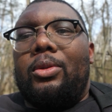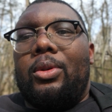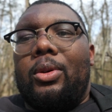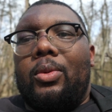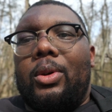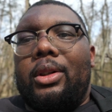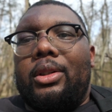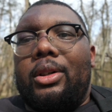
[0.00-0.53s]
going
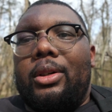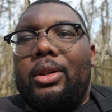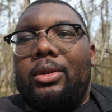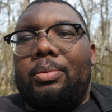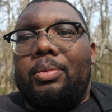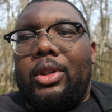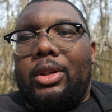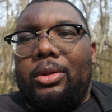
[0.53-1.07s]
to want to turn
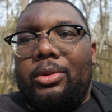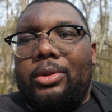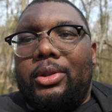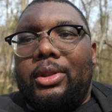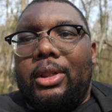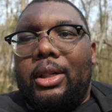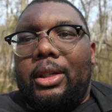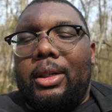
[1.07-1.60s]
up
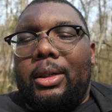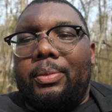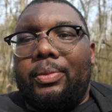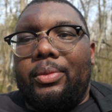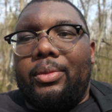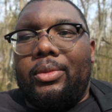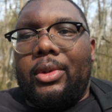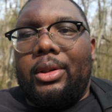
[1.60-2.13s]
those
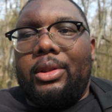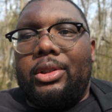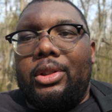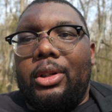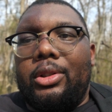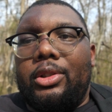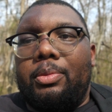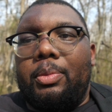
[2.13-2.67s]

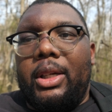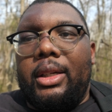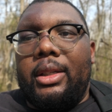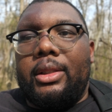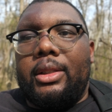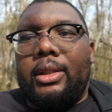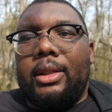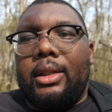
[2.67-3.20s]
shutter
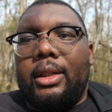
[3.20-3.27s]
speeds.